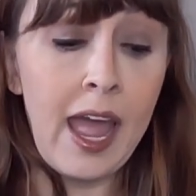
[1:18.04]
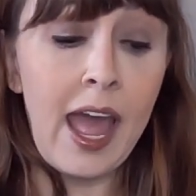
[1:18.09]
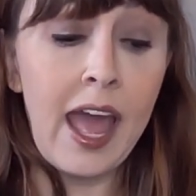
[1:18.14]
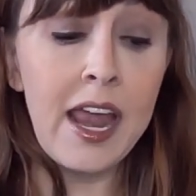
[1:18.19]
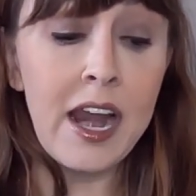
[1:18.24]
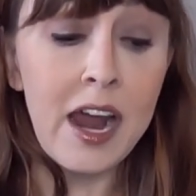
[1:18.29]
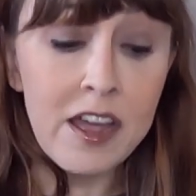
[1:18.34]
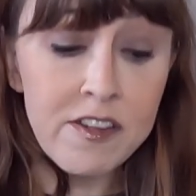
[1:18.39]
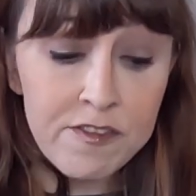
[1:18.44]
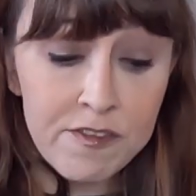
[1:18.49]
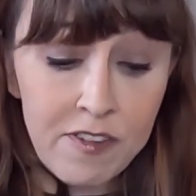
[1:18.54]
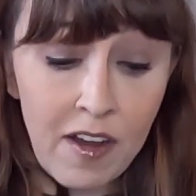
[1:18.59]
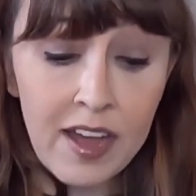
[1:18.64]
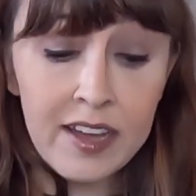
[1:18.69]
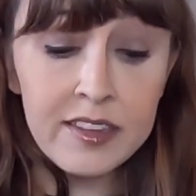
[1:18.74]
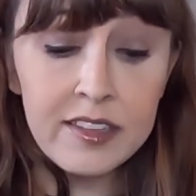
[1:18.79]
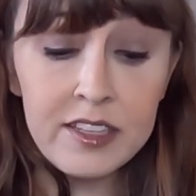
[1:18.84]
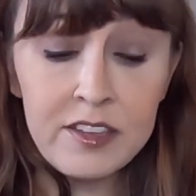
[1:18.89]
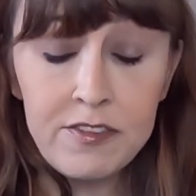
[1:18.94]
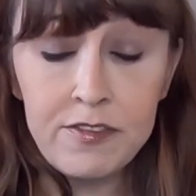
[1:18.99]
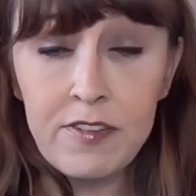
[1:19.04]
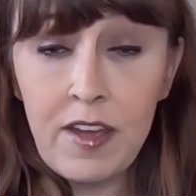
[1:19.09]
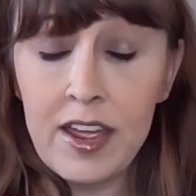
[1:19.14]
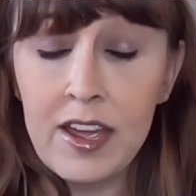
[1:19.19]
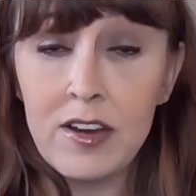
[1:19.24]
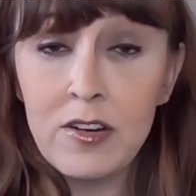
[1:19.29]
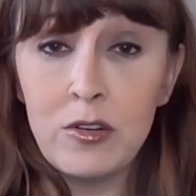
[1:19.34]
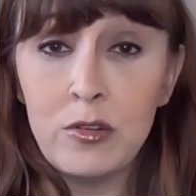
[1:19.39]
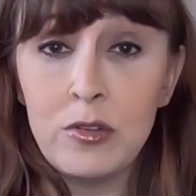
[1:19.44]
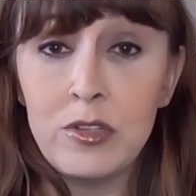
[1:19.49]
And I finally
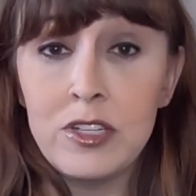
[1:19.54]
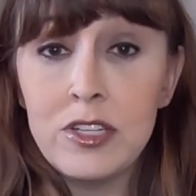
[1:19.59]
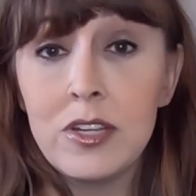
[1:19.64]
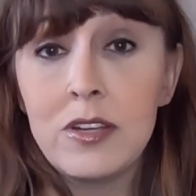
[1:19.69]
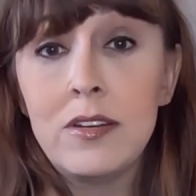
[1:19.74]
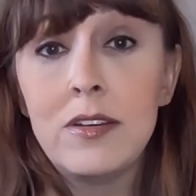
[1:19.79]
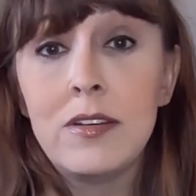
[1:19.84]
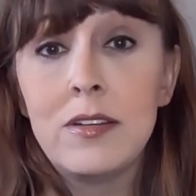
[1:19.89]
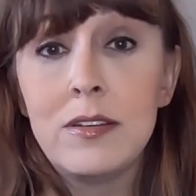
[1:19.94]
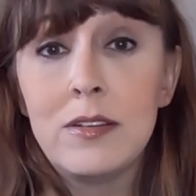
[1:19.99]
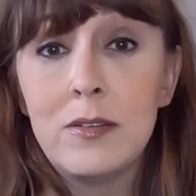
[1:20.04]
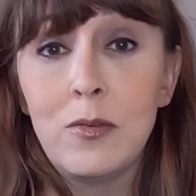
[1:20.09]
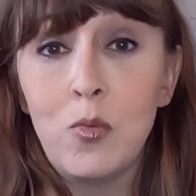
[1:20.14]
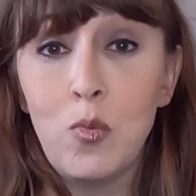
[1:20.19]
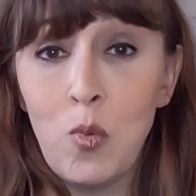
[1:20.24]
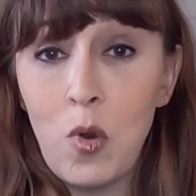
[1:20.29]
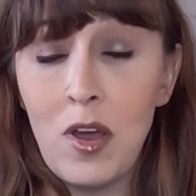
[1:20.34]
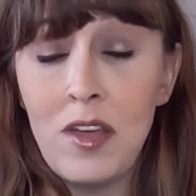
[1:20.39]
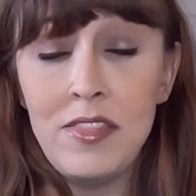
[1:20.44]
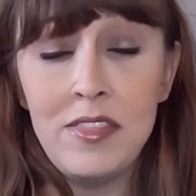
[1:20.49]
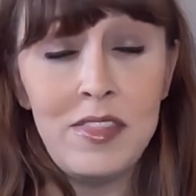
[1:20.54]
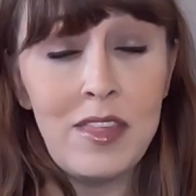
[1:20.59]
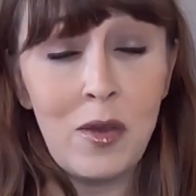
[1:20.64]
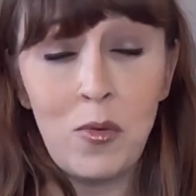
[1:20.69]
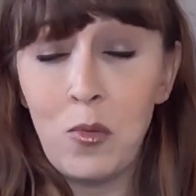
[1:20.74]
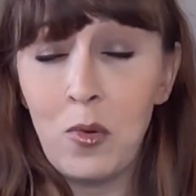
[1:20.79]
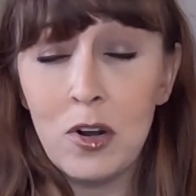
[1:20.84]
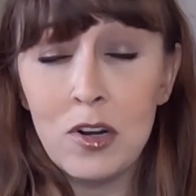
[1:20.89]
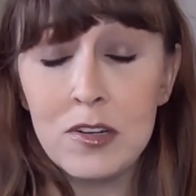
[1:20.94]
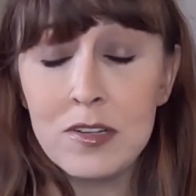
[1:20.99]
found one
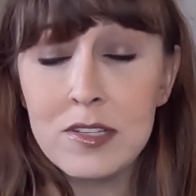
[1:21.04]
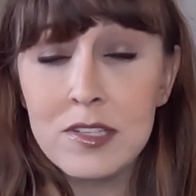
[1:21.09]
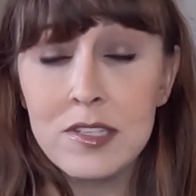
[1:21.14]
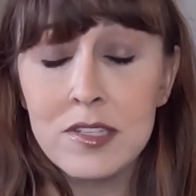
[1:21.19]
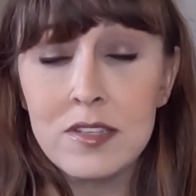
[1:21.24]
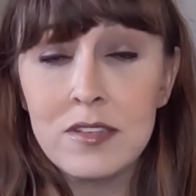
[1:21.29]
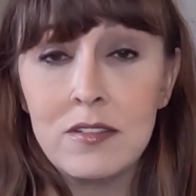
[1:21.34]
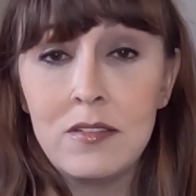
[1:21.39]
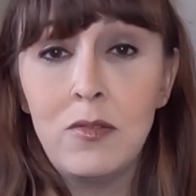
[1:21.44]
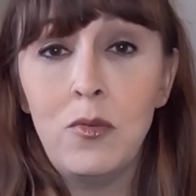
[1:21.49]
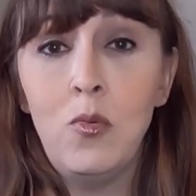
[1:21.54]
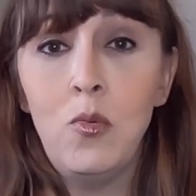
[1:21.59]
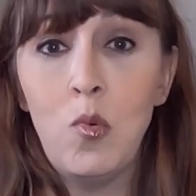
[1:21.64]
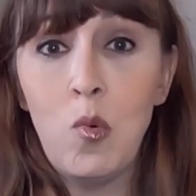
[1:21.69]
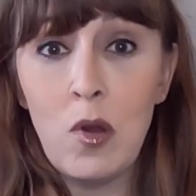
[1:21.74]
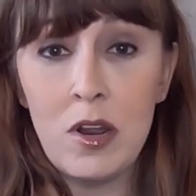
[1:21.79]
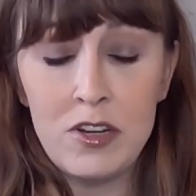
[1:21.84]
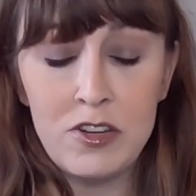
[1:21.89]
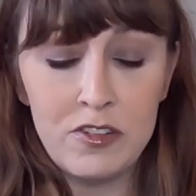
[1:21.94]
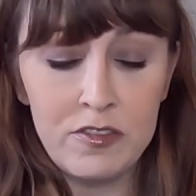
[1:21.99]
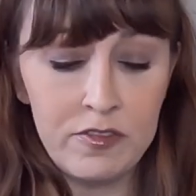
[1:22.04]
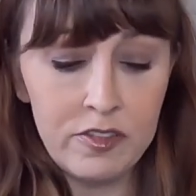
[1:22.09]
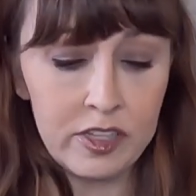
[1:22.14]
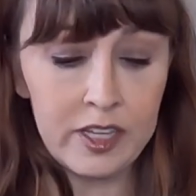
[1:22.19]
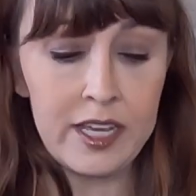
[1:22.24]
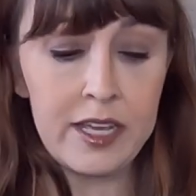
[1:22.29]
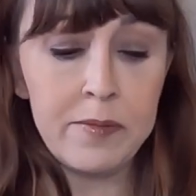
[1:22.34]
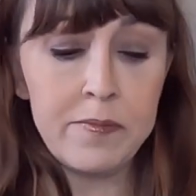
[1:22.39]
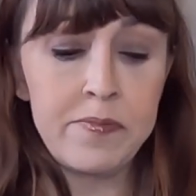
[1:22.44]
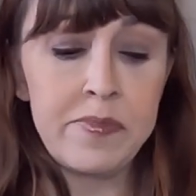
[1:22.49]
that works
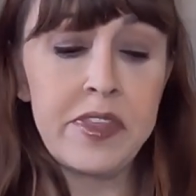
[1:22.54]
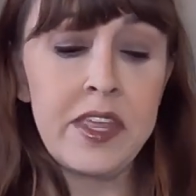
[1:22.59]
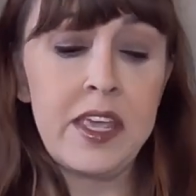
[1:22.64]
wonderfully.